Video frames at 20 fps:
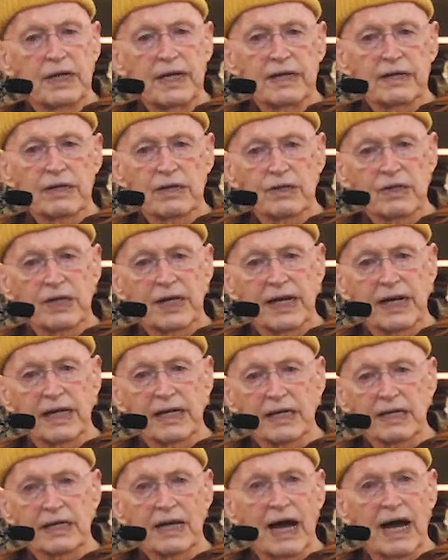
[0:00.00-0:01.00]
he could see
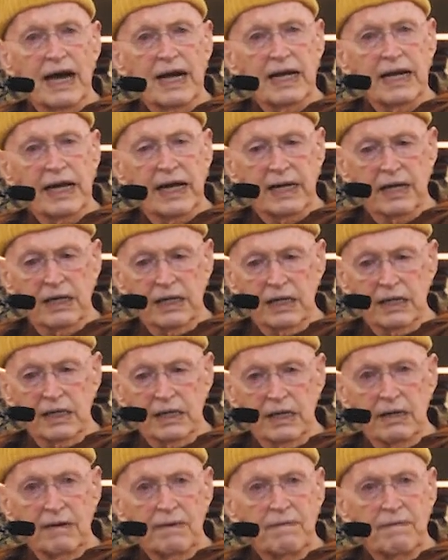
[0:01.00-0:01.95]
in Thailand,